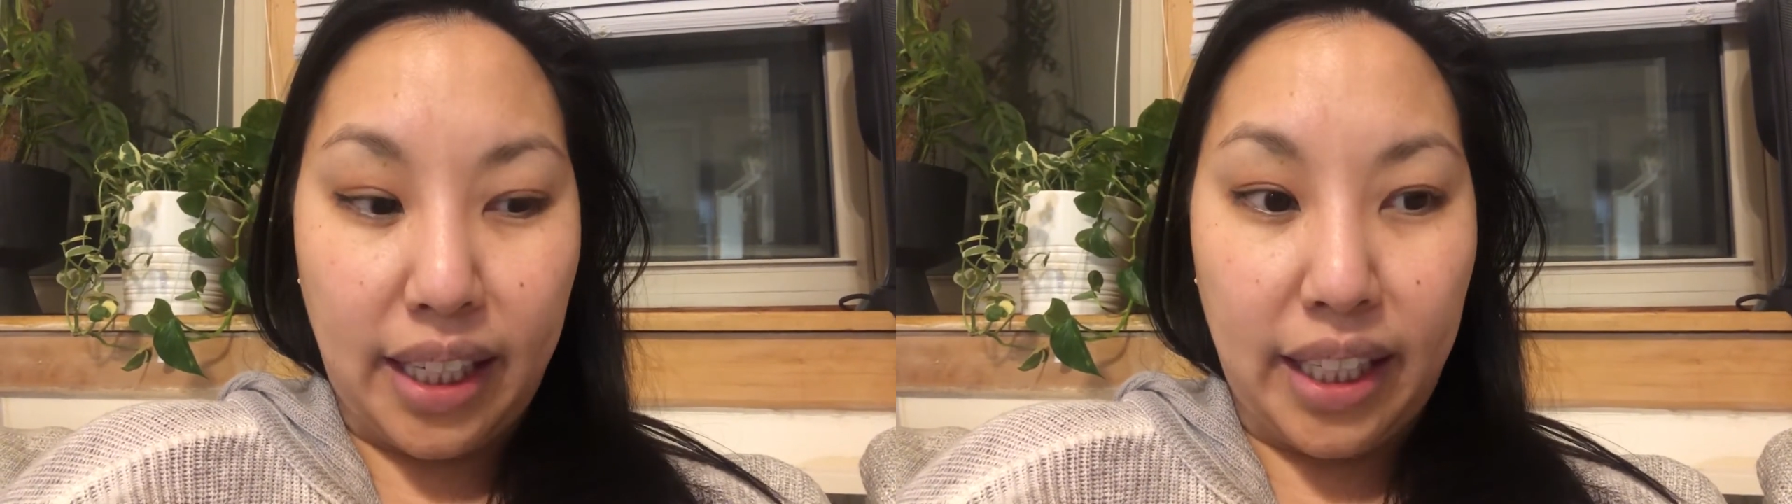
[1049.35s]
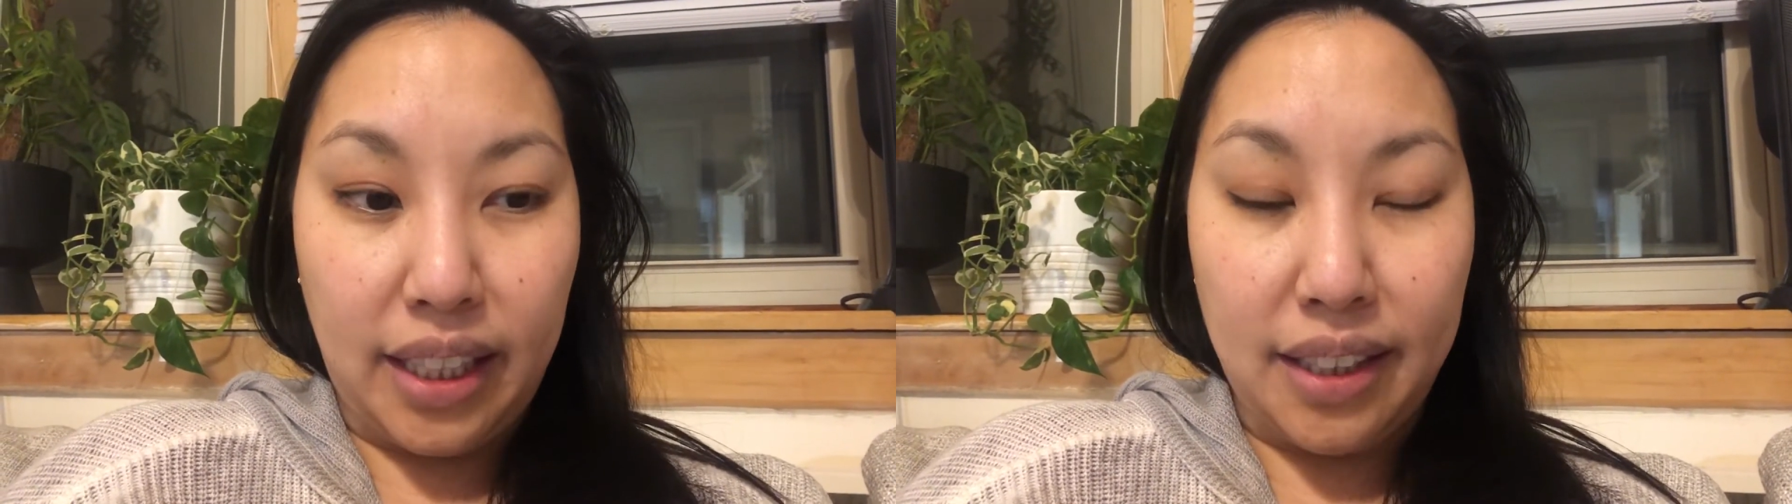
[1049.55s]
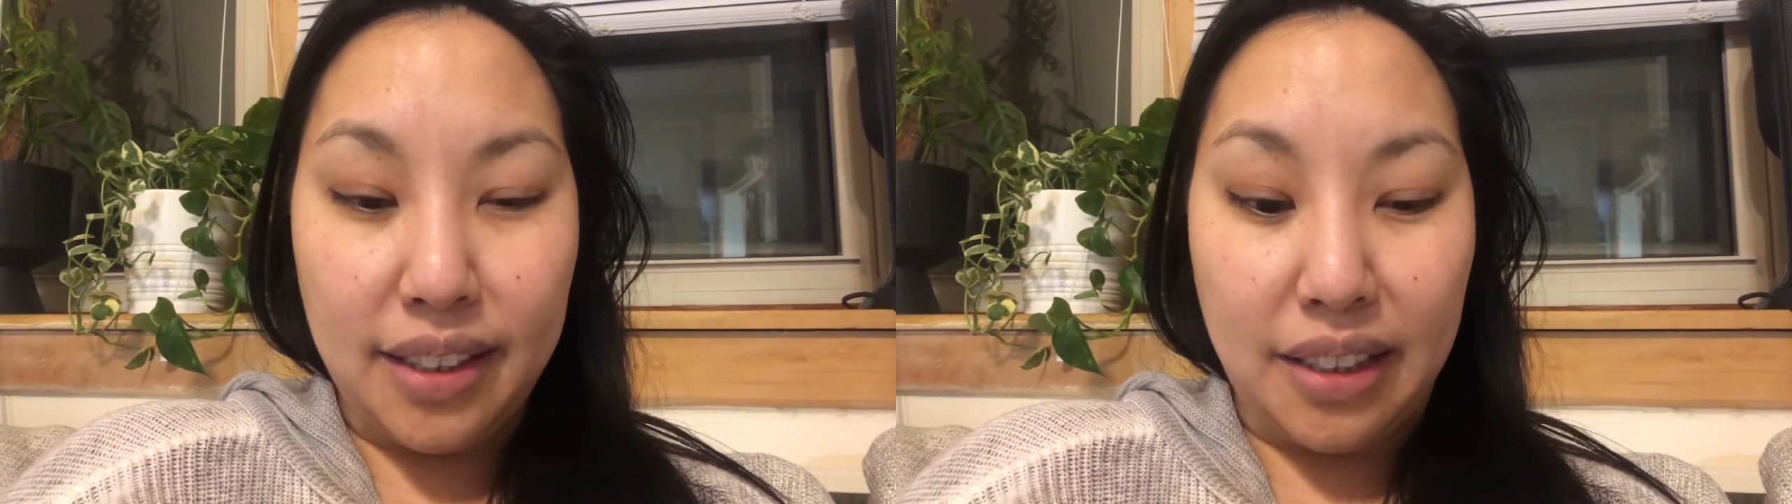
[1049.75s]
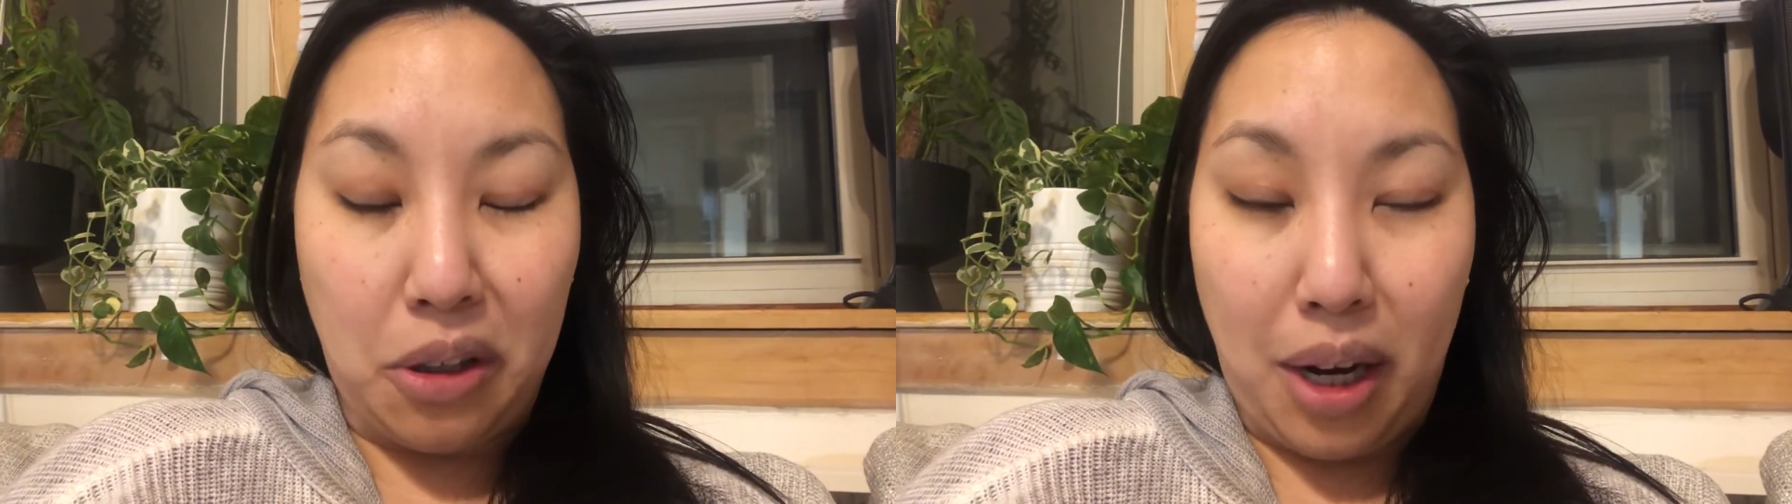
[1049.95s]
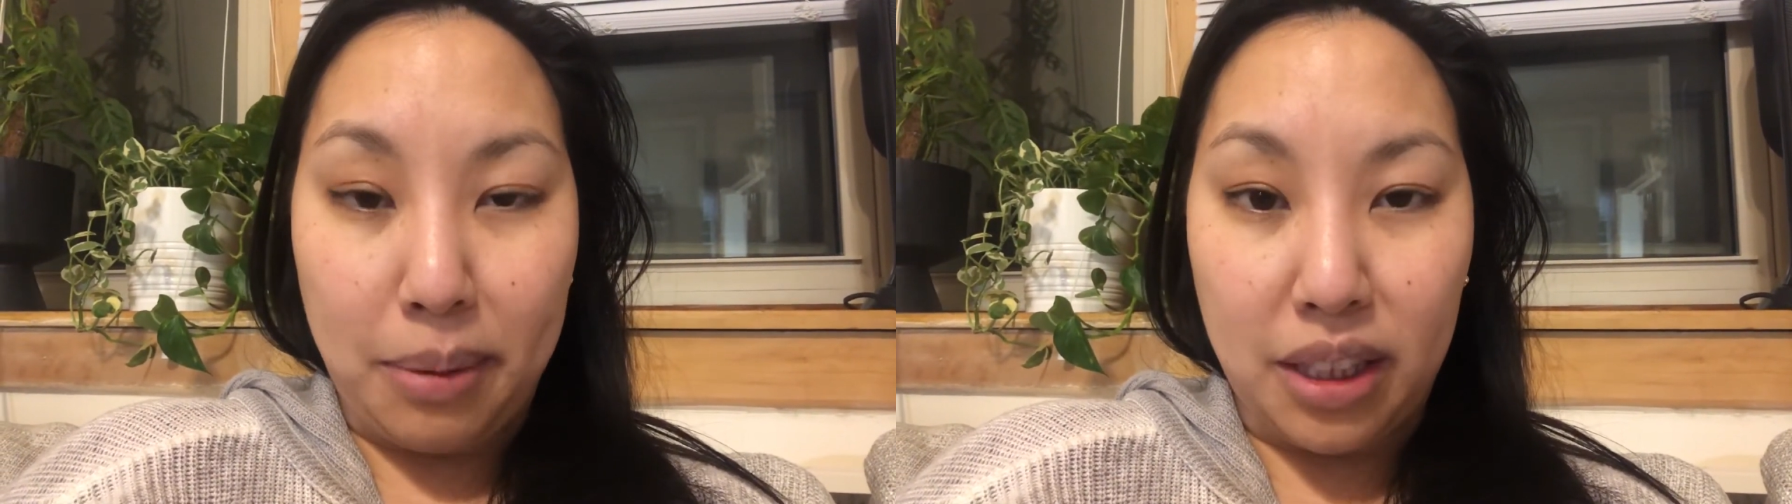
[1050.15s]
and
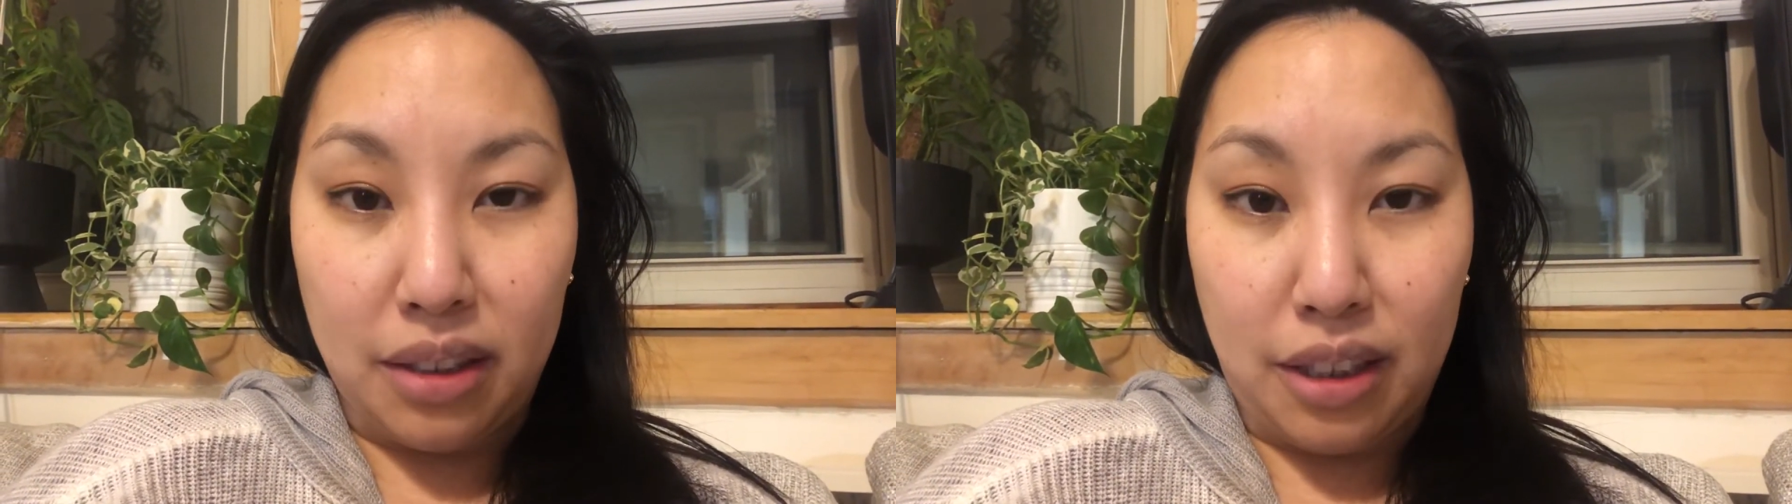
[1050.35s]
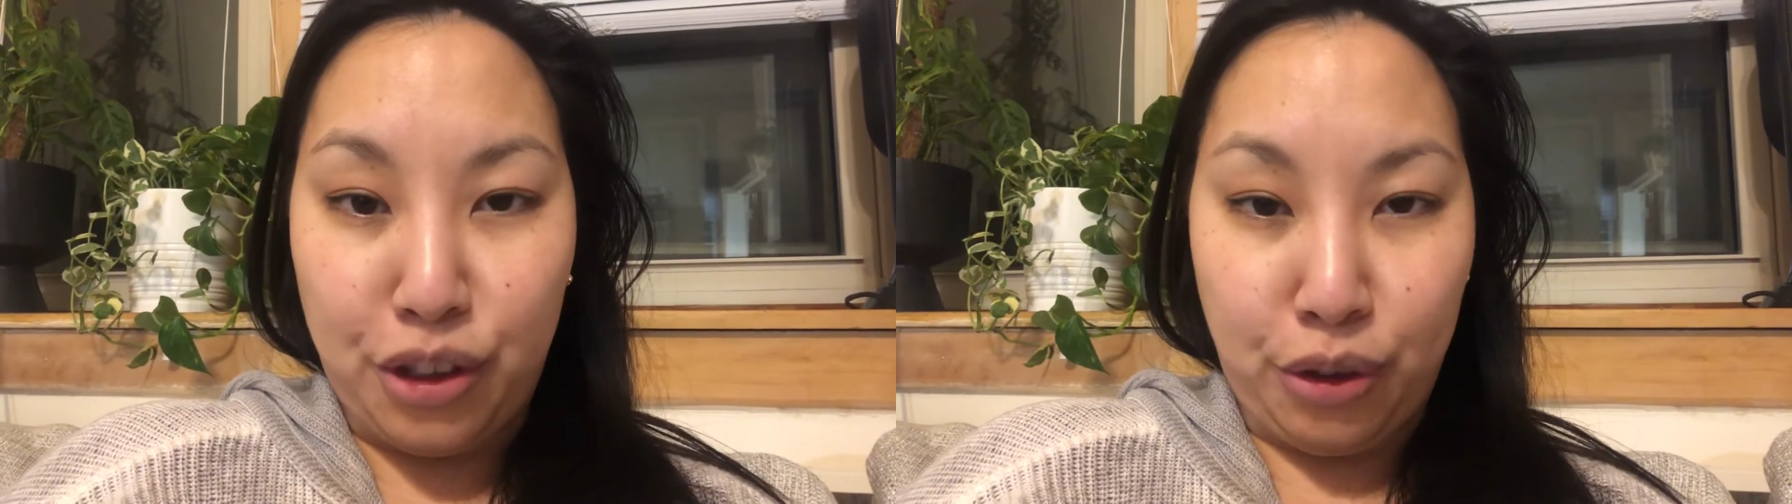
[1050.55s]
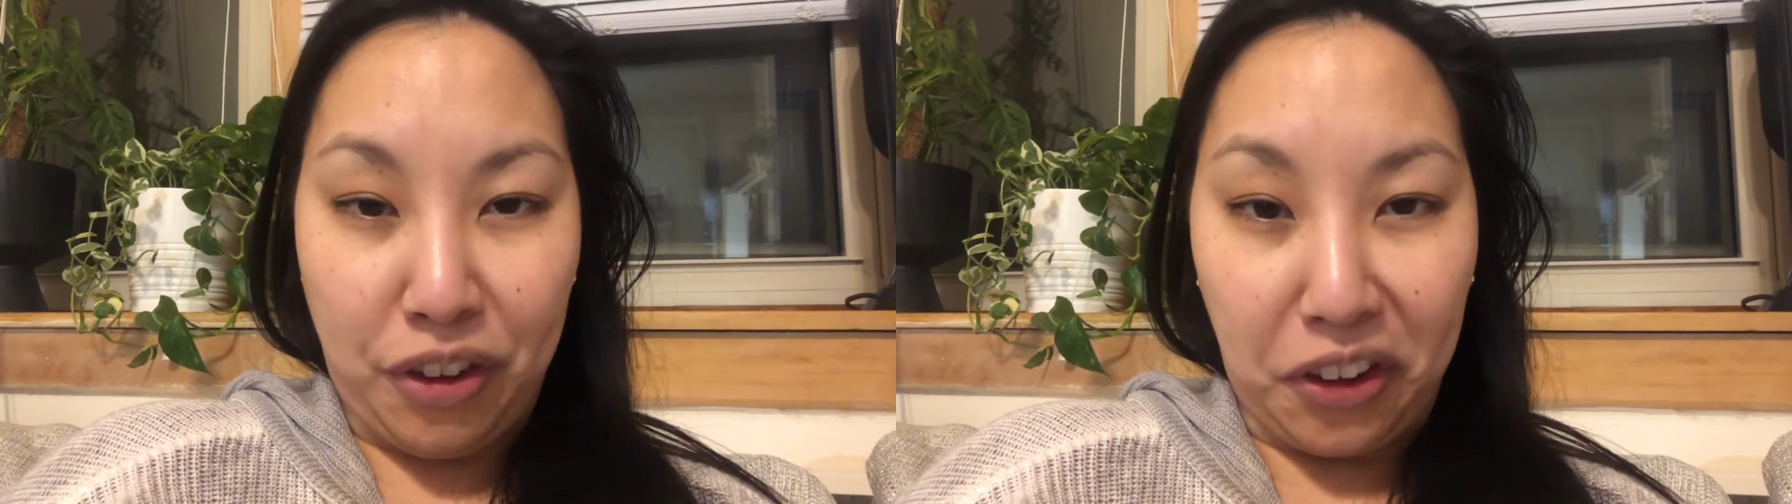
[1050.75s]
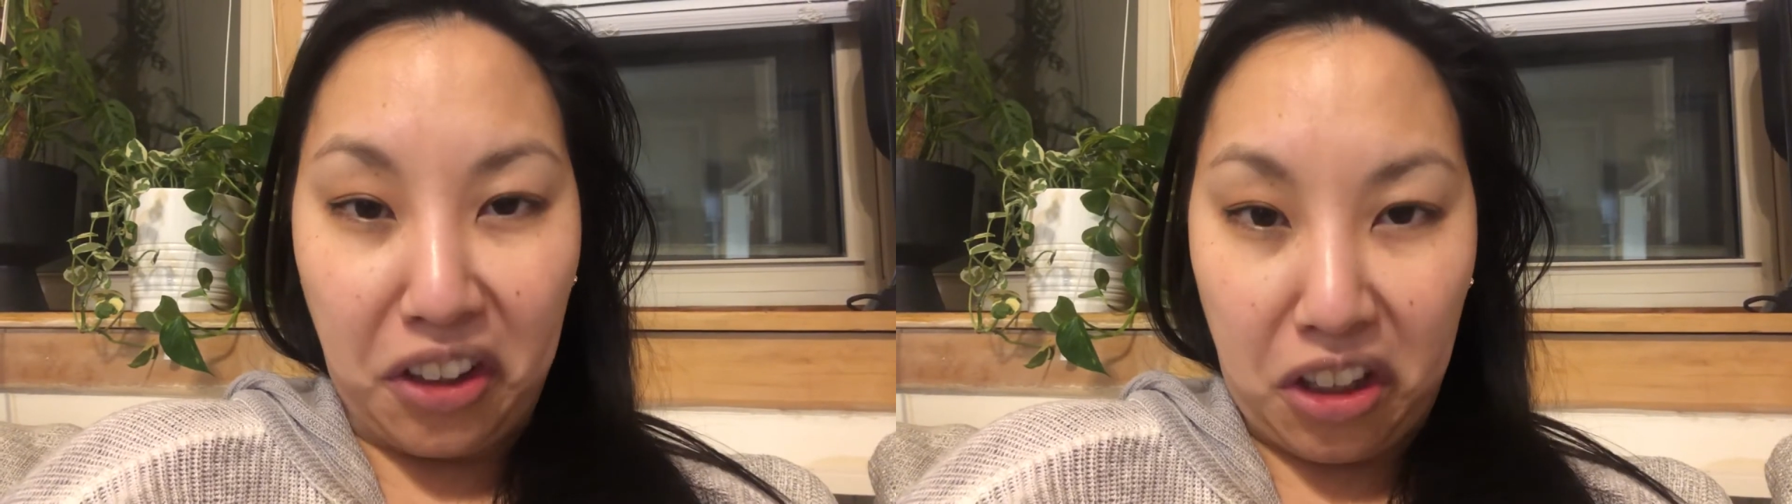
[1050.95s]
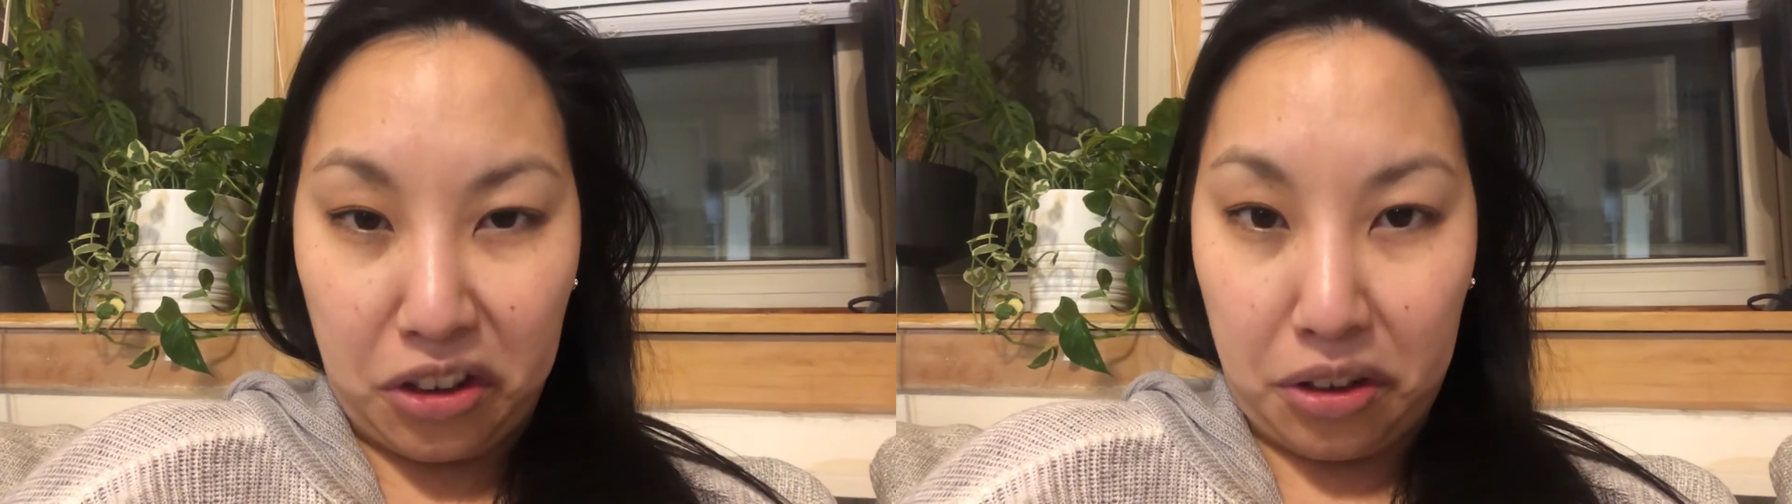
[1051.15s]
I'm a country girl
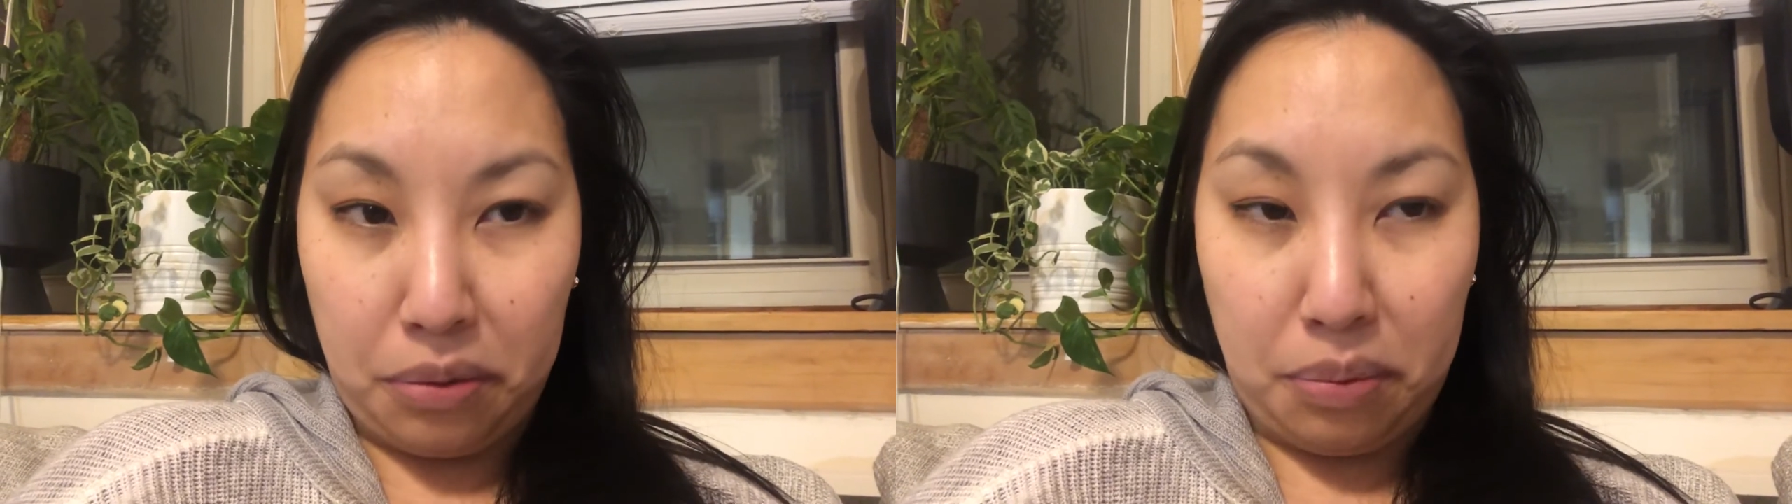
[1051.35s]
at heart,